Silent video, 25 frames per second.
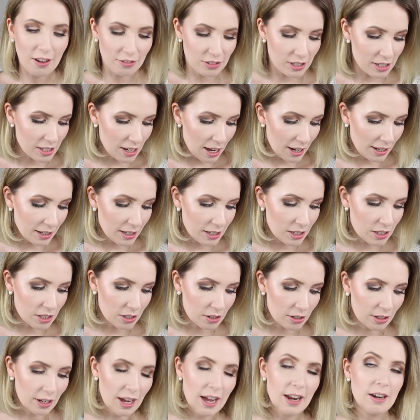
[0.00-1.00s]
I've decided
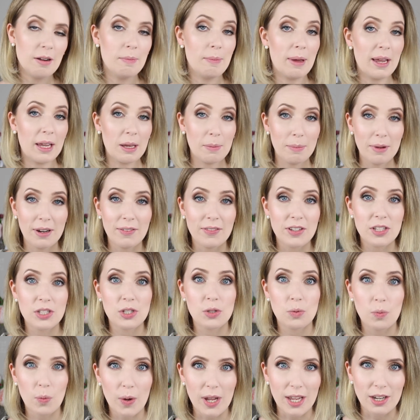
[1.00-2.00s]
to kind of make a bit of a
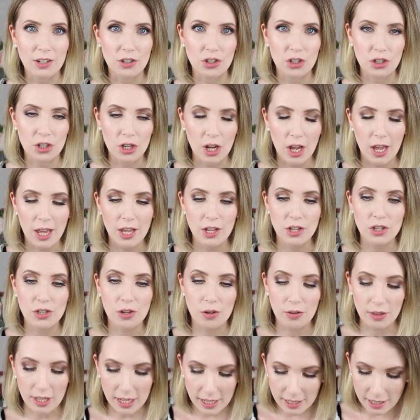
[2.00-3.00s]
switch.
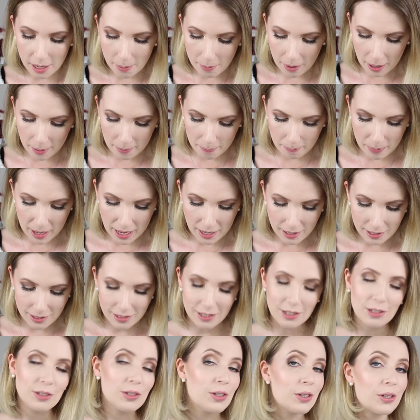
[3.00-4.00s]
So these are my
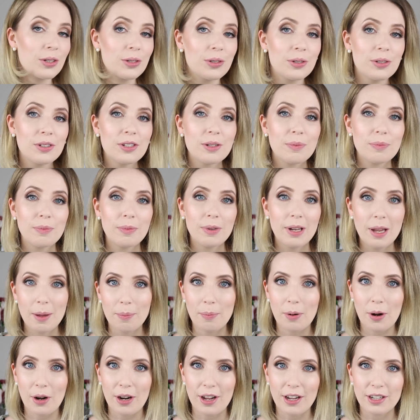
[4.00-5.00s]
best nude
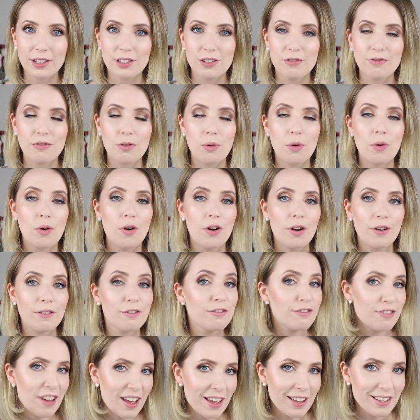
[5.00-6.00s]
lip products for
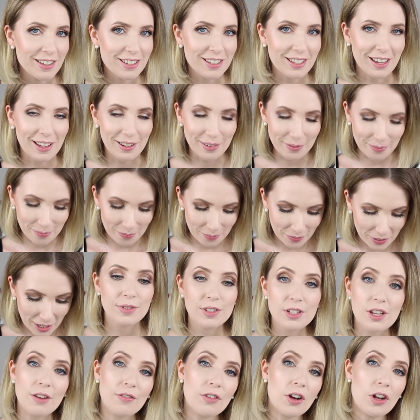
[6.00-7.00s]
fair skin.
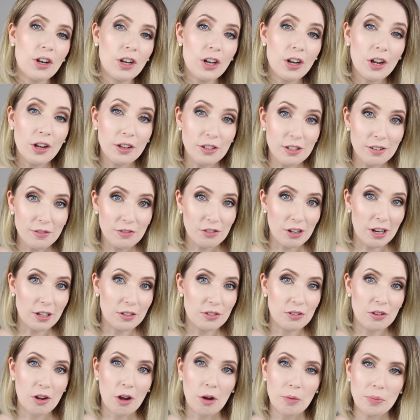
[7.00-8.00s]
So I've got lots of
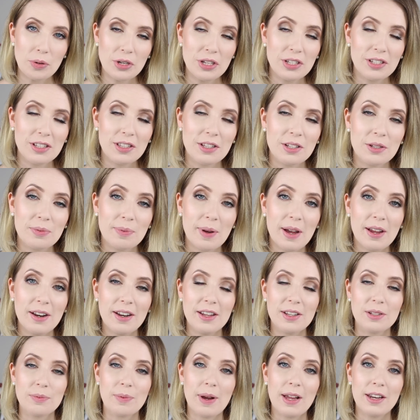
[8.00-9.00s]
drugstore options in this
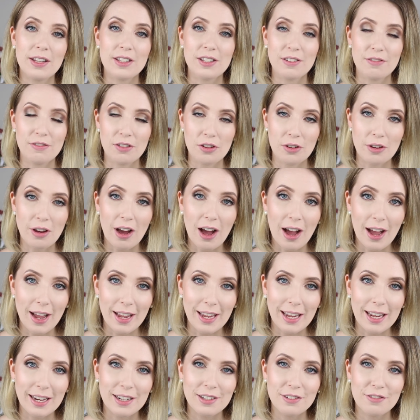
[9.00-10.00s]
one, as well as a few
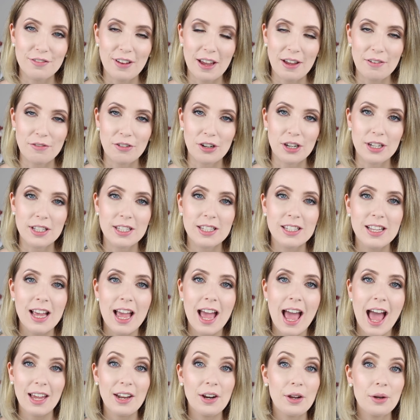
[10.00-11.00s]
high-end favorites.
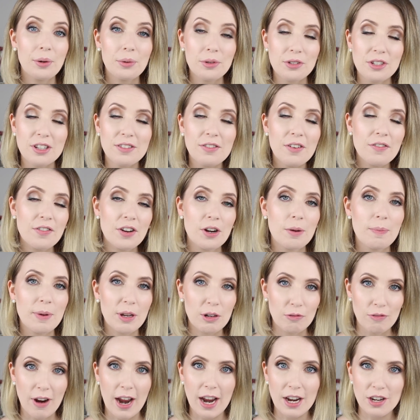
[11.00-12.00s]
And I also have a very
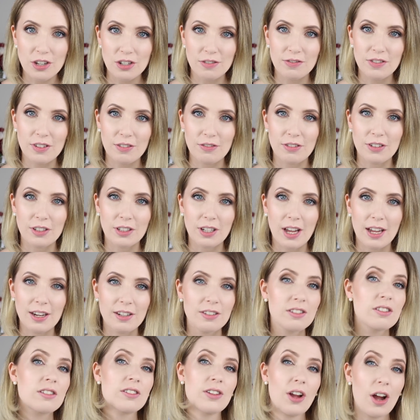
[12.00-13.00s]
big range of different
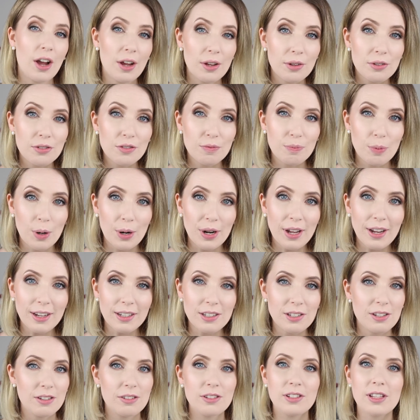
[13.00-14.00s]
kind of styles of
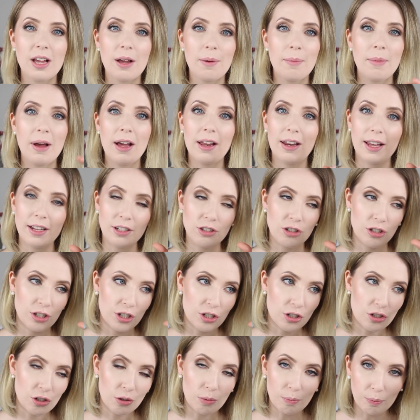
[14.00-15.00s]
products. So some are like
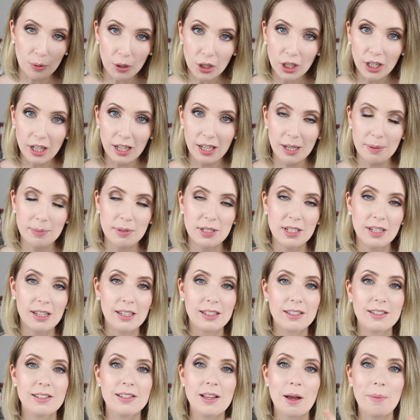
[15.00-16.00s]
traditional bullet
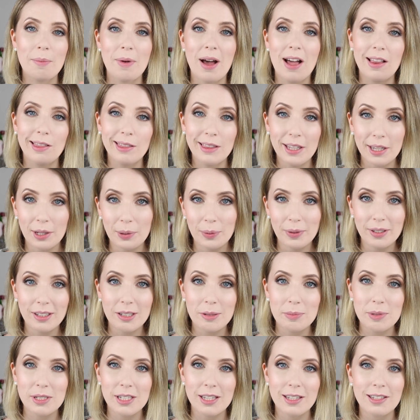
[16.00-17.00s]
lipsticks, some are liquid
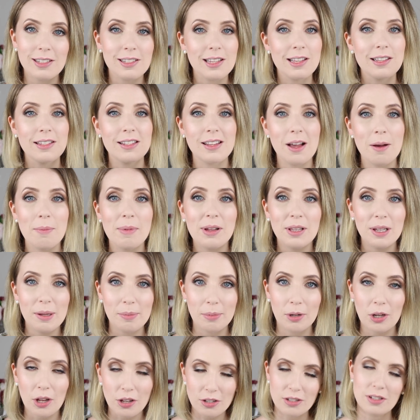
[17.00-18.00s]
lipsticks, and some are
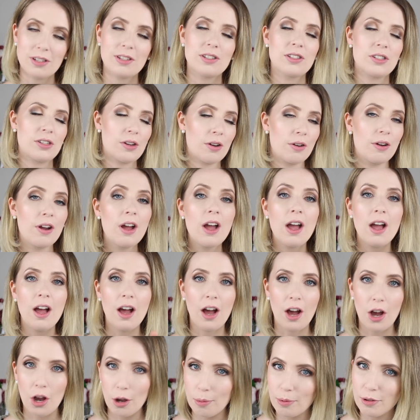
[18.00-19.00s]
lip glosses. So
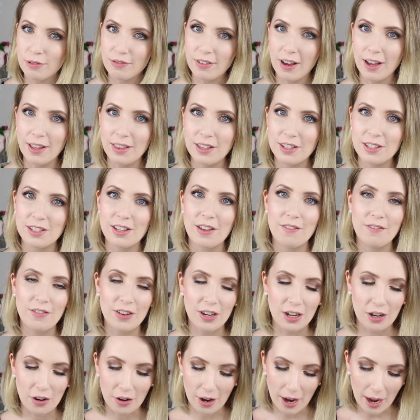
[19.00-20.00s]
I hope you find this
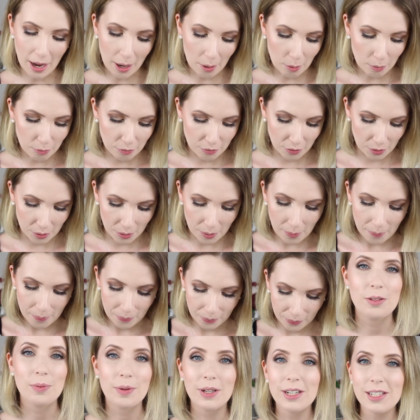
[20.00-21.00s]
video
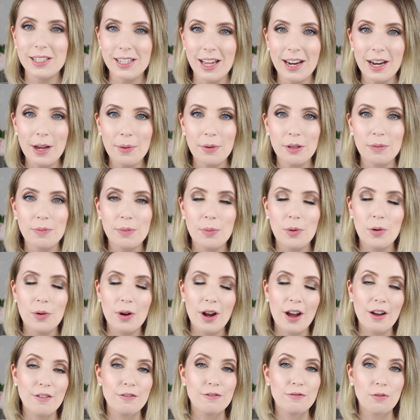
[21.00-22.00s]
helpful. So we're gonna start out with
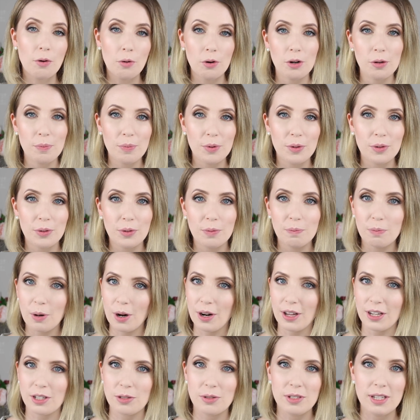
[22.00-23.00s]
more affordable
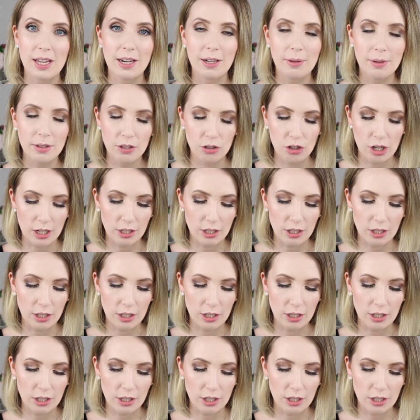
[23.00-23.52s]
products. We're starting with